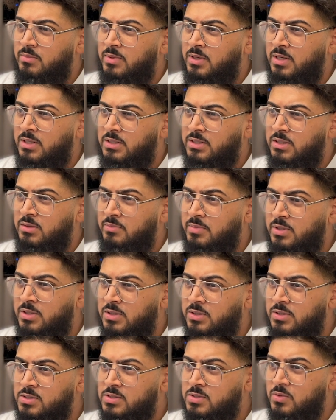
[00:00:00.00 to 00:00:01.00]
about ID
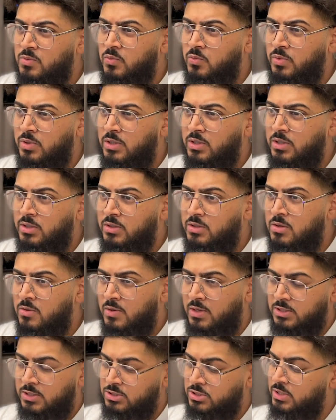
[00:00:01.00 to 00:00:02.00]
because we
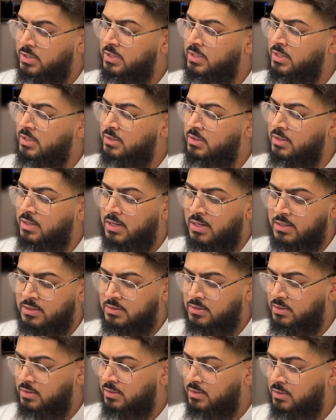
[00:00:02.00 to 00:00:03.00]
don't actually need
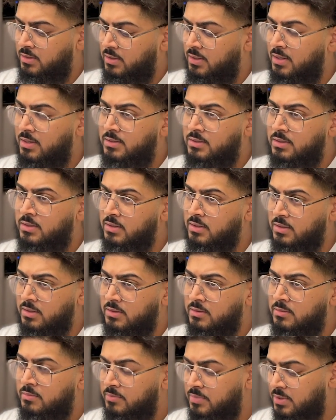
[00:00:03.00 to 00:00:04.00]
ID in
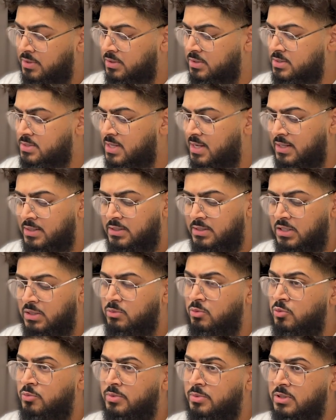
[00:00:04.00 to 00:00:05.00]
here because ID
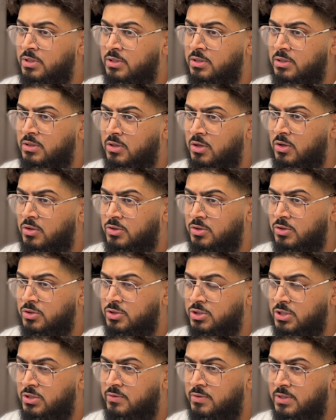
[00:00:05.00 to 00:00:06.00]
will be
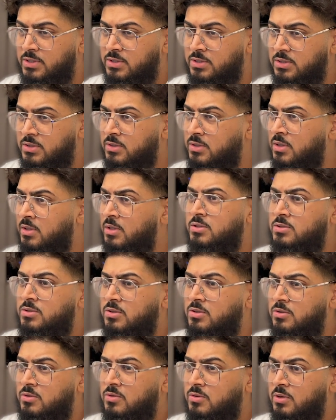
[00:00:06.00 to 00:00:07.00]
auto-generated.
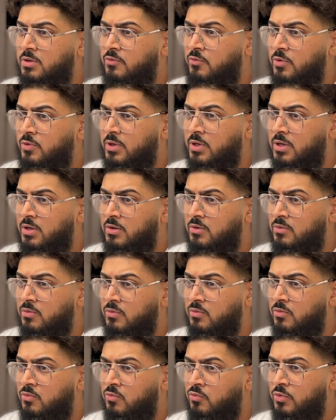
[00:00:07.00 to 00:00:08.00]
So if we get
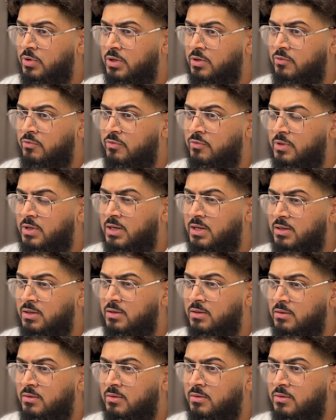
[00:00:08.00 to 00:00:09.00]
rid of that,
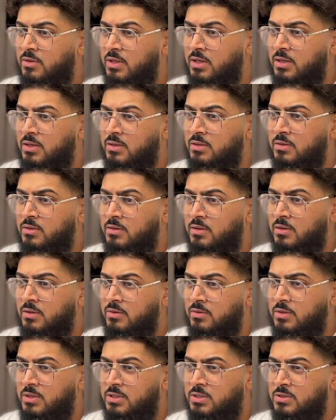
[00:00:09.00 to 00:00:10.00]
then
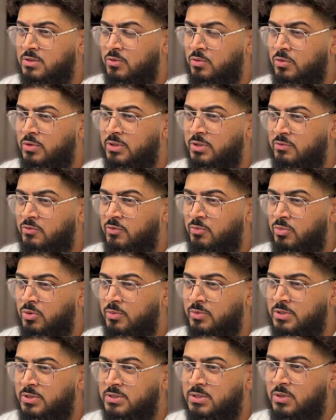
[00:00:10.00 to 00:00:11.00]
these are all the different
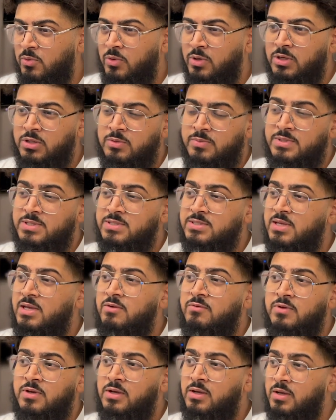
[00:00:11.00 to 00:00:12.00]
properties that we're going to be
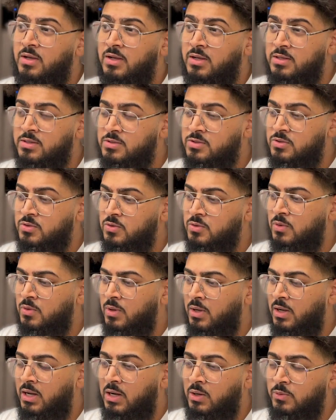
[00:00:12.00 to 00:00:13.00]
saving into
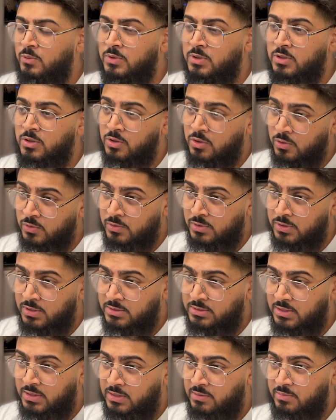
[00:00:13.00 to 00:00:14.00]
our own
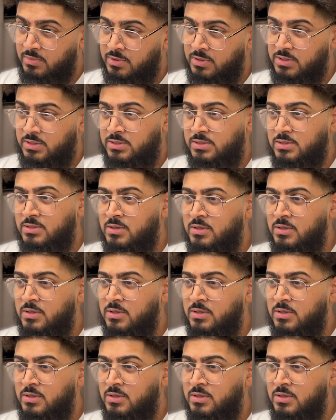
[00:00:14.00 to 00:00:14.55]
database.